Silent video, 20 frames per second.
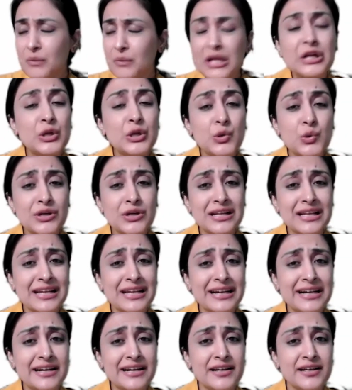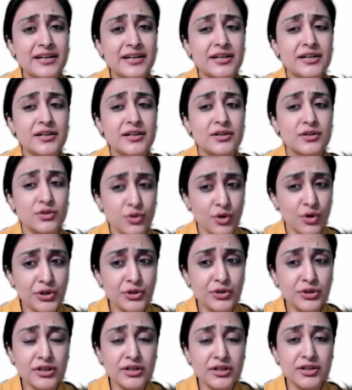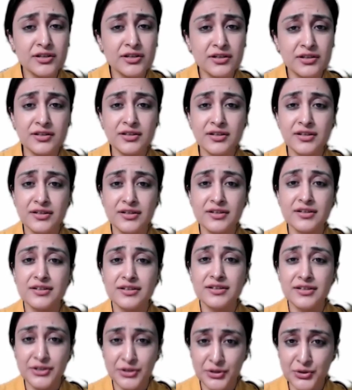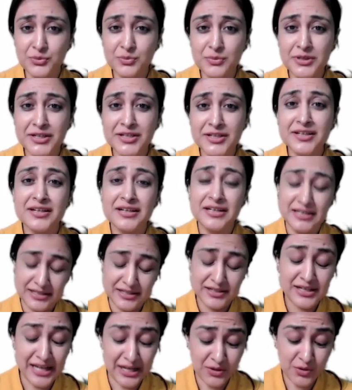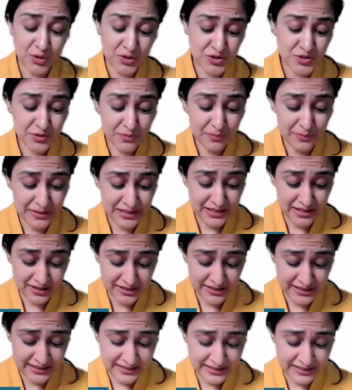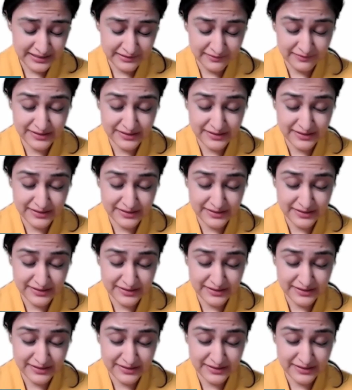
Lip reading: low-grade, nodular tumor can also be a DD.